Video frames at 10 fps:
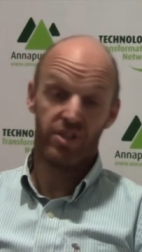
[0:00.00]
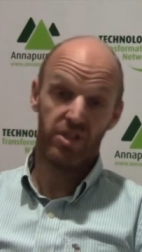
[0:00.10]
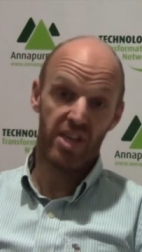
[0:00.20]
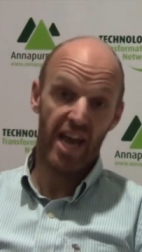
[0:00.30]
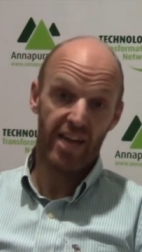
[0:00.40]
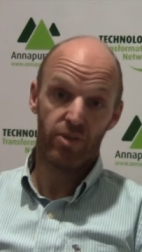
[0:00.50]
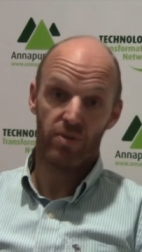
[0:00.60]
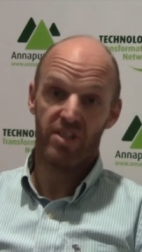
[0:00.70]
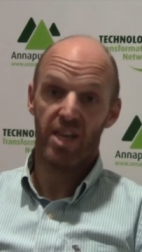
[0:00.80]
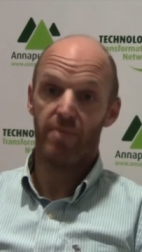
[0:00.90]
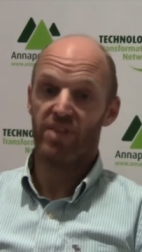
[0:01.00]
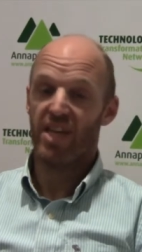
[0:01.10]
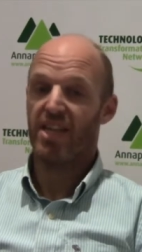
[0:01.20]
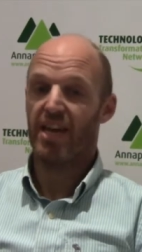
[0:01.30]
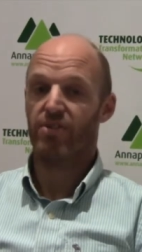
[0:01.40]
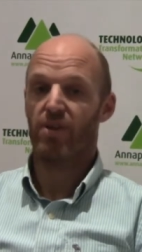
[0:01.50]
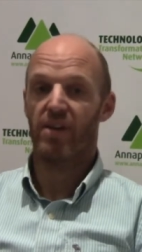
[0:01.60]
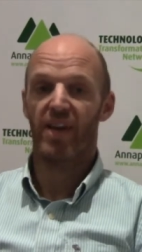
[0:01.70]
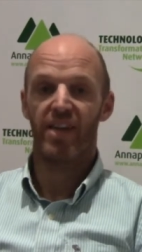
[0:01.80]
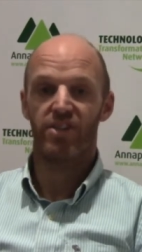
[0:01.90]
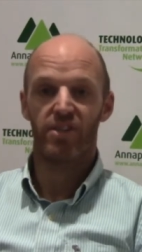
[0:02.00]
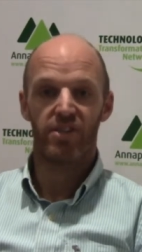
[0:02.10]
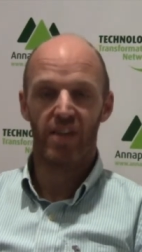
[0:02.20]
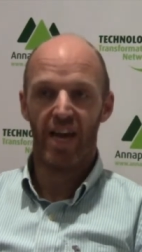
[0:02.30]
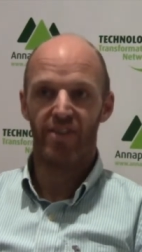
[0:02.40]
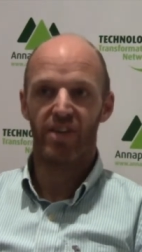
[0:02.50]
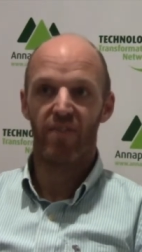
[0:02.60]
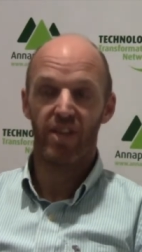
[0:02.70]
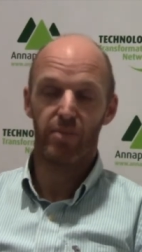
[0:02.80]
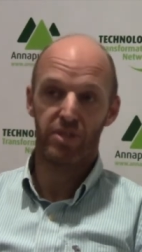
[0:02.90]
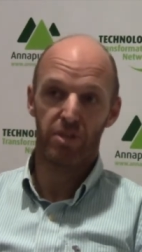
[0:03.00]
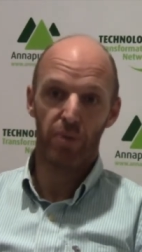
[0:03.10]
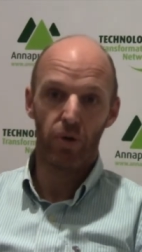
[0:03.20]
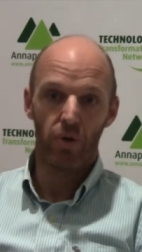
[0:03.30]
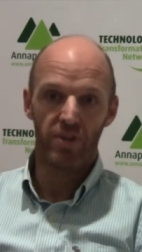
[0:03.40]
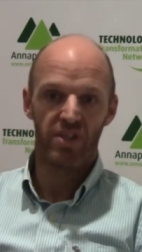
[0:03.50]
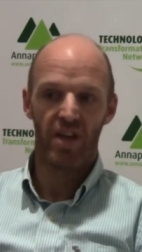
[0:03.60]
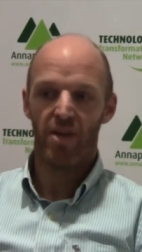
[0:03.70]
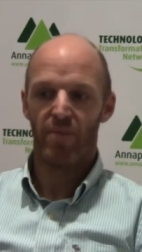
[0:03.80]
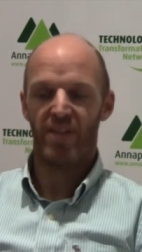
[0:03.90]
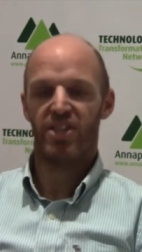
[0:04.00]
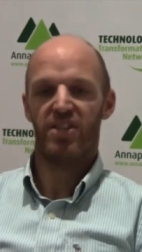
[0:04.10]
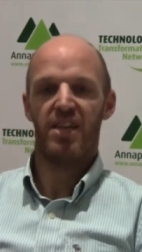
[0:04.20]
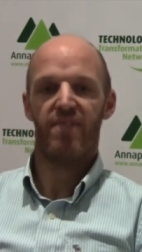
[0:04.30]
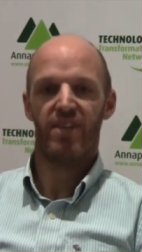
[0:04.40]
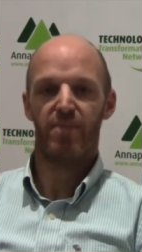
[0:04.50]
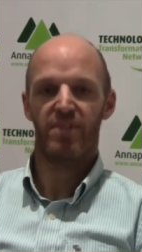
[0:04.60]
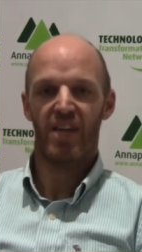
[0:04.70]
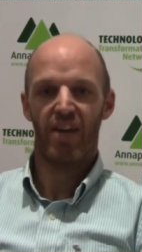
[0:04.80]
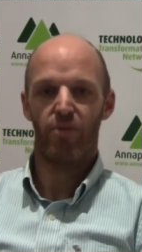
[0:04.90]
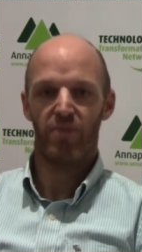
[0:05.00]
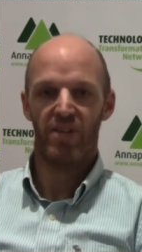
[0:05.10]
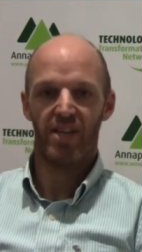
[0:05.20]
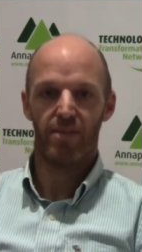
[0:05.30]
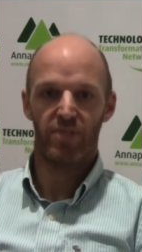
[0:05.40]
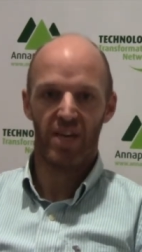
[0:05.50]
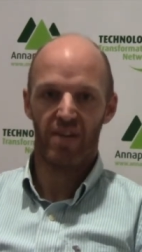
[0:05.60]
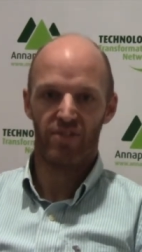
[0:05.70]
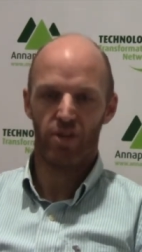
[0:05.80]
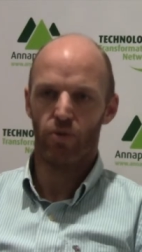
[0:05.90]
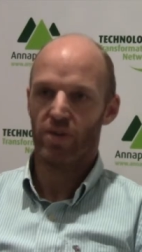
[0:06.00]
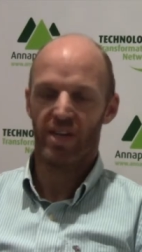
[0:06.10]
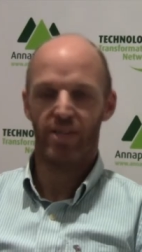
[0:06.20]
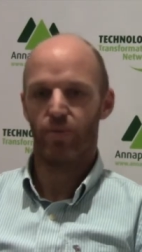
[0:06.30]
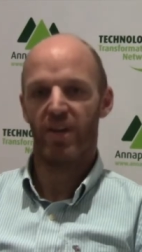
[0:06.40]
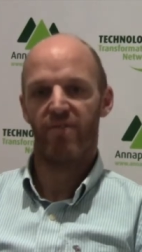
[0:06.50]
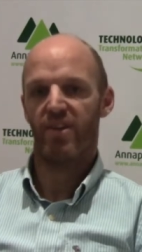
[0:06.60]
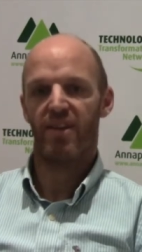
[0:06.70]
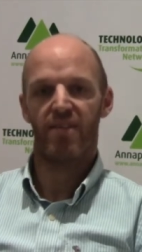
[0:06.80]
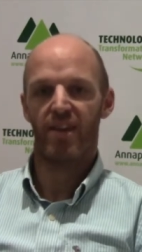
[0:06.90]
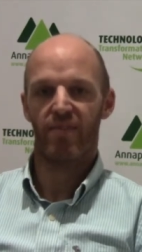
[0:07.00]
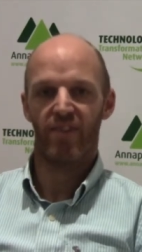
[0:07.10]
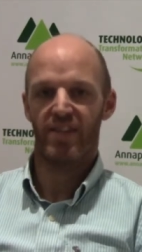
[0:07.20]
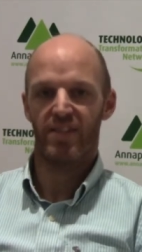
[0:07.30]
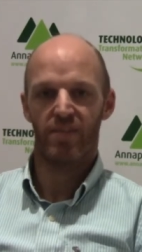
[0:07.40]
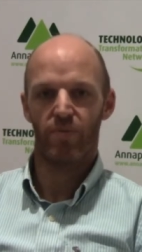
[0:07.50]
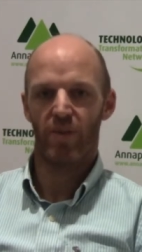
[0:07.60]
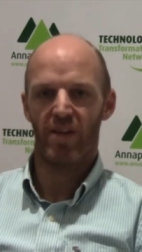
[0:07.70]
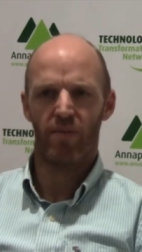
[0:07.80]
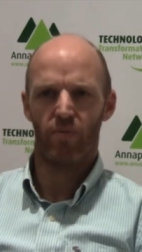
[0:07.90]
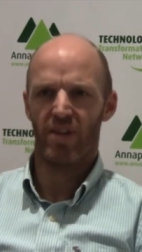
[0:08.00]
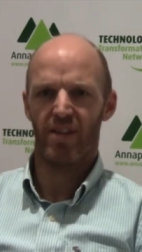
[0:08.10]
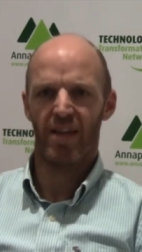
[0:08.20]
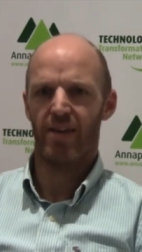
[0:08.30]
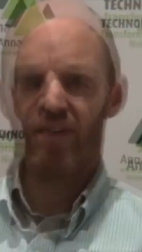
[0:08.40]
to the actual teams in the actual locations and giving them the support, but just leaving them to get on with it themselves and organise whatever they think fit is within their